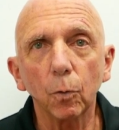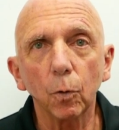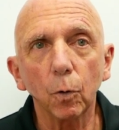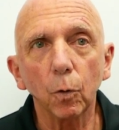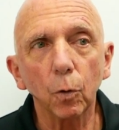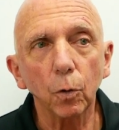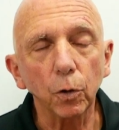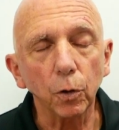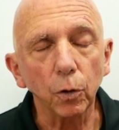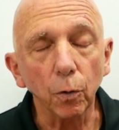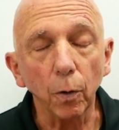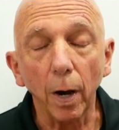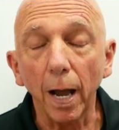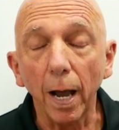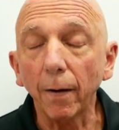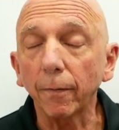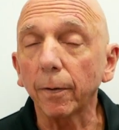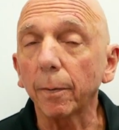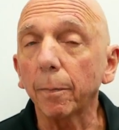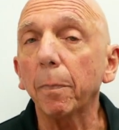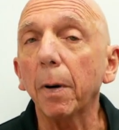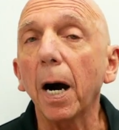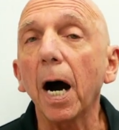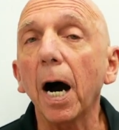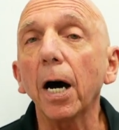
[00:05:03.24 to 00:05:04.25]
You have a
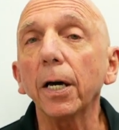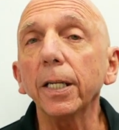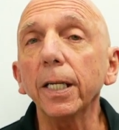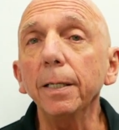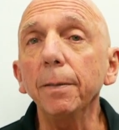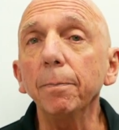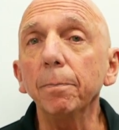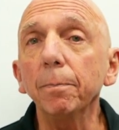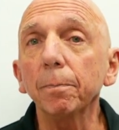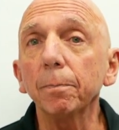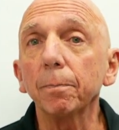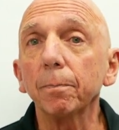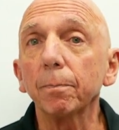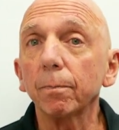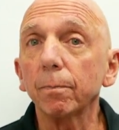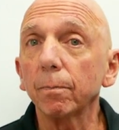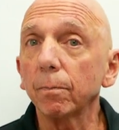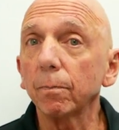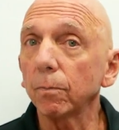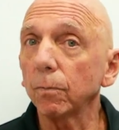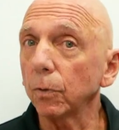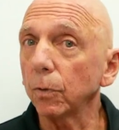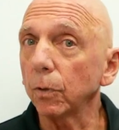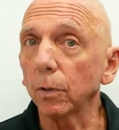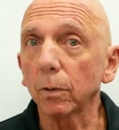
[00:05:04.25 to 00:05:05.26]
body.
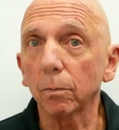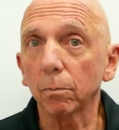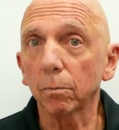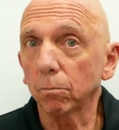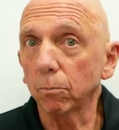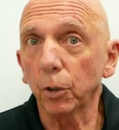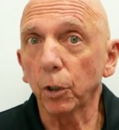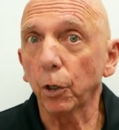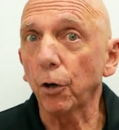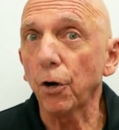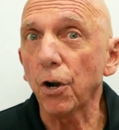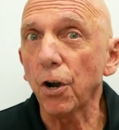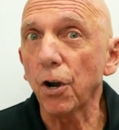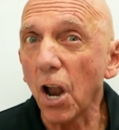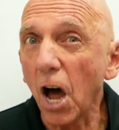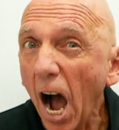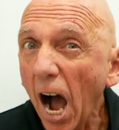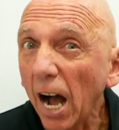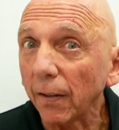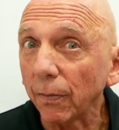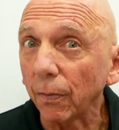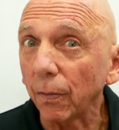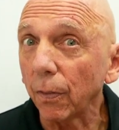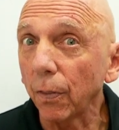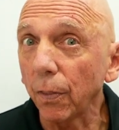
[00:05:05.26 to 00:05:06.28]
You're
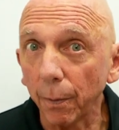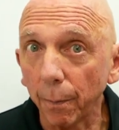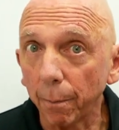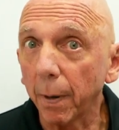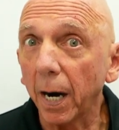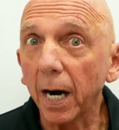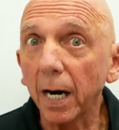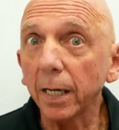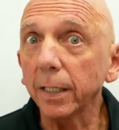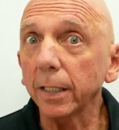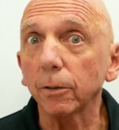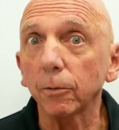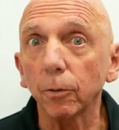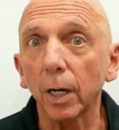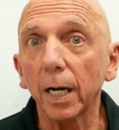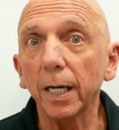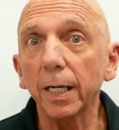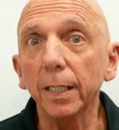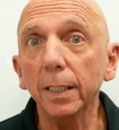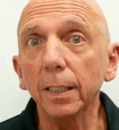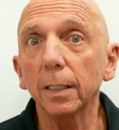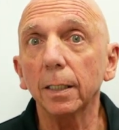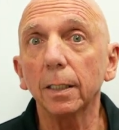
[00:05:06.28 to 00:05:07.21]
not the body, right?